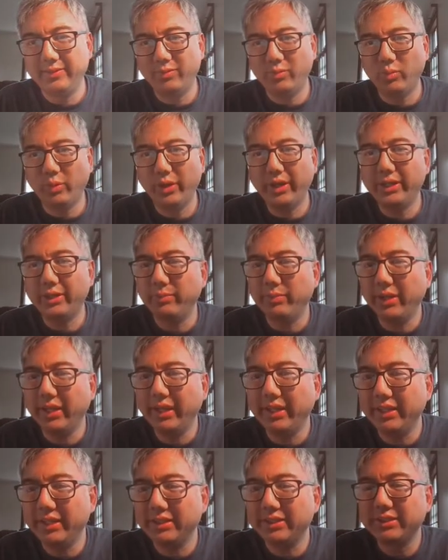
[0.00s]
way to
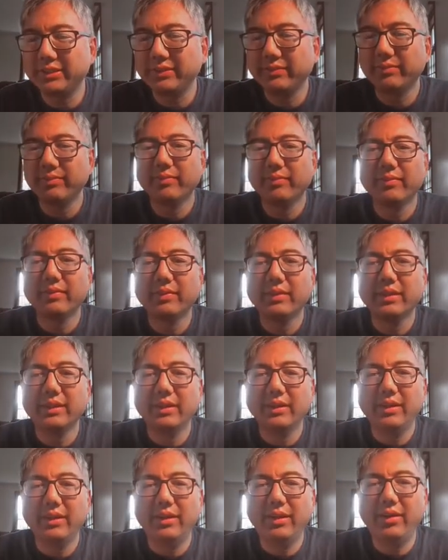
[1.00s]
play this.
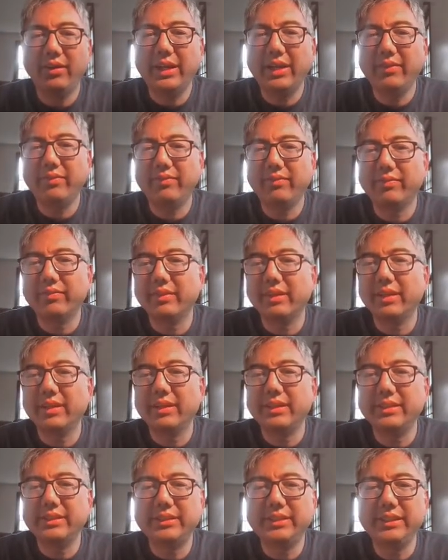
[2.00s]
Okay,
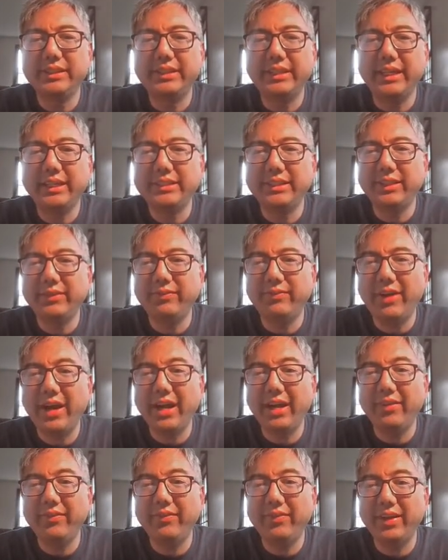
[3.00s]
c takes
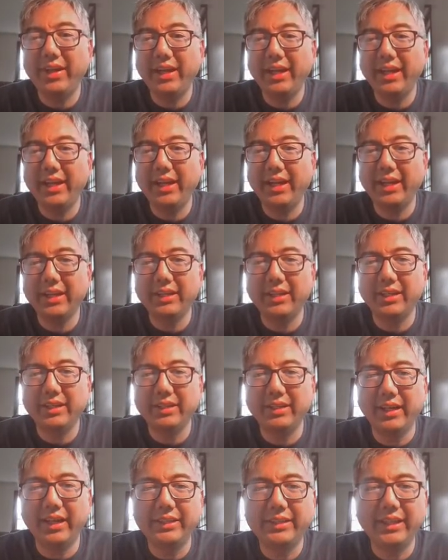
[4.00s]
d5 and
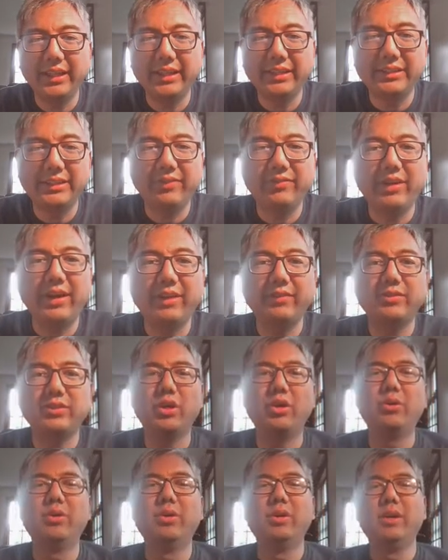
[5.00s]
knight takes d5.
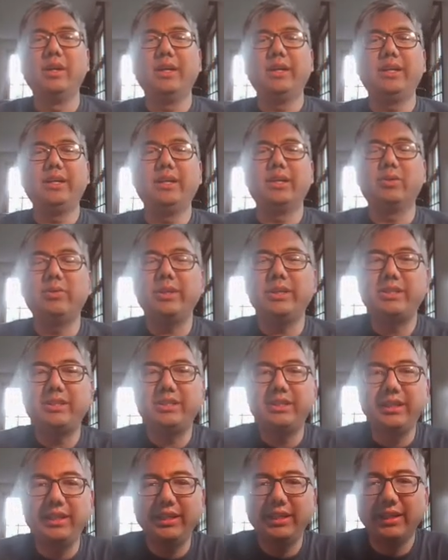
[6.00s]
So here we
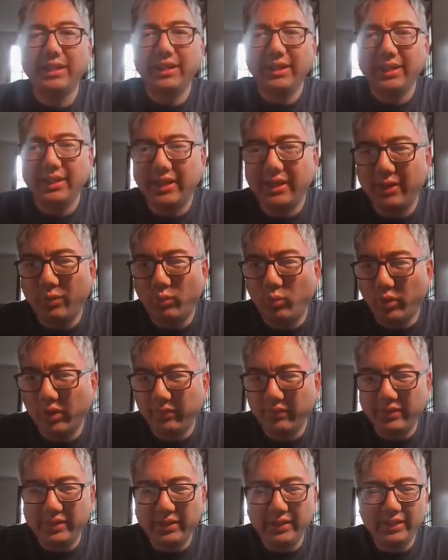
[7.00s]
see one
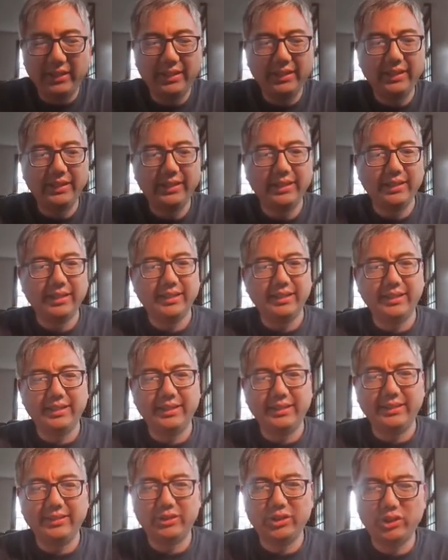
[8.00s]
of the
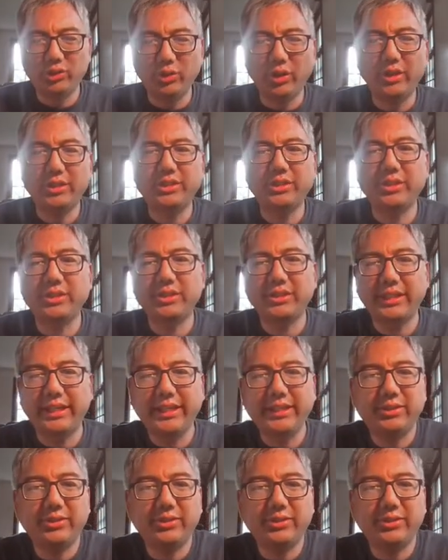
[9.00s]
key